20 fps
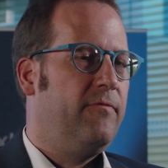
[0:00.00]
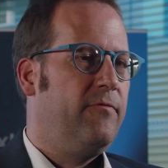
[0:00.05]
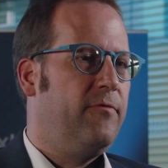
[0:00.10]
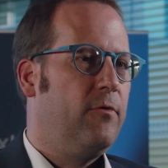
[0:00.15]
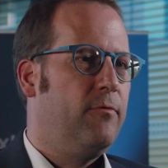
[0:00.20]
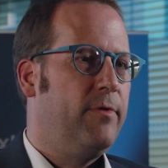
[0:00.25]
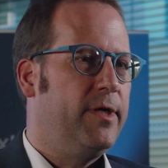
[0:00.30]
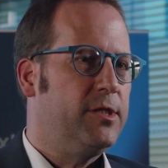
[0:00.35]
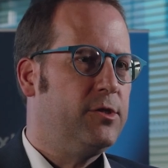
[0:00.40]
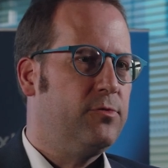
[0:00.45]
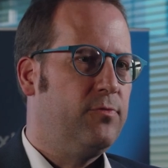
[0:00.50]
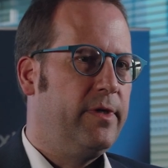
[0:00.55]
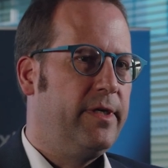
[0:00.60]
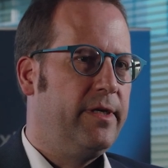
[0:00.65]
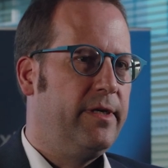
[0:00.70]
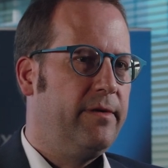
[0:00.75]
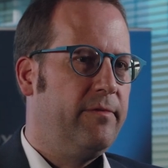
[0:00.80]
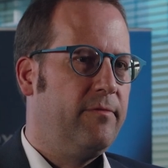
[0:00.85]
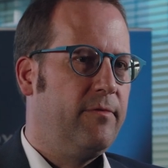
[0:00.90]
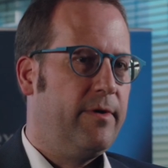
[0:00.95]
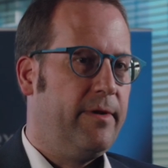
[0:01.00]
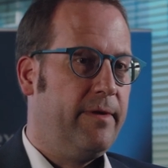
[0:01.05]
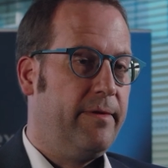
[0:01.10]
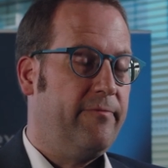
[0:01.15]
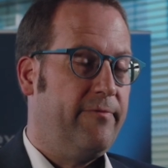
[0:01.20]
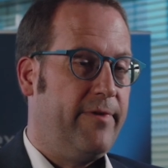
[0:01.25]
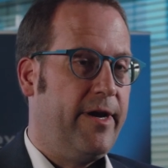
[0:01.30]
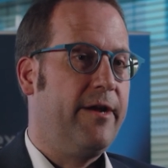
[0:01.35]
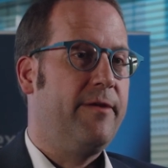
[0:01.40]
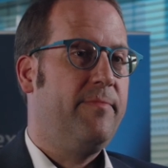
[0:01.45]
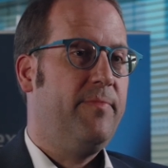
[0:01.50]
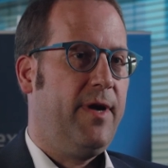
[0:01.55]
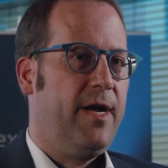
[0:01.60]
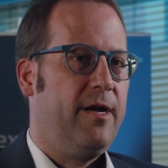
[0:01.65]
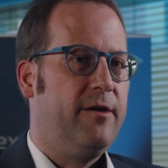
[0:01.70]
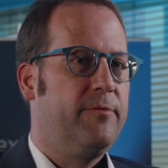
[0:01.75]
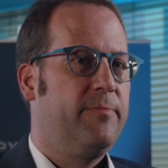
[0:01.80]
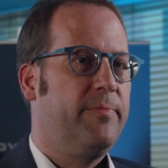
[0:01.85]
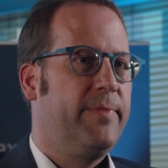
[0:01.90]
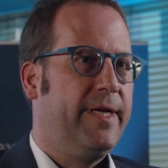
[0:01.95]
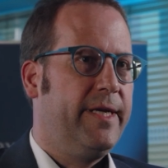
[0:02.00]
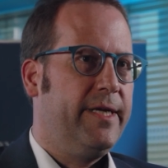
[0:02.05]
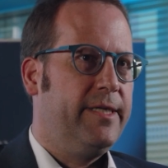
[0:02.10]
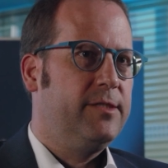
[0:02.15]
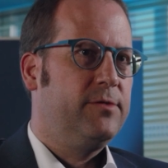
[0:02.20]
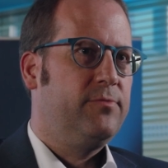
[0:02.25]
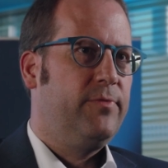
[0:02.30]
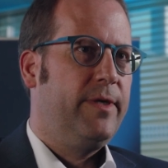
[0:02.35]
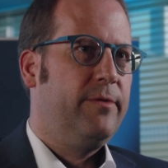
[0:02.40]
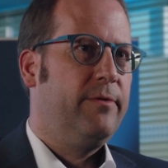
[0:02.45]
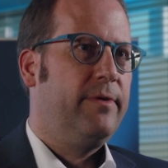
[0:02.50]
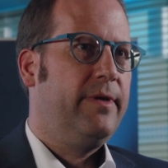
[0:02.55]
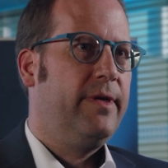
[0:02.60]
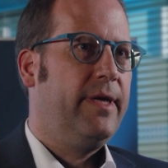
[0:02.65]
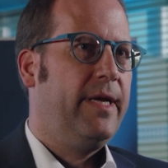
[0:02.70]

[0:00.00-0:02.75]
for which we're, we're, very proud because we were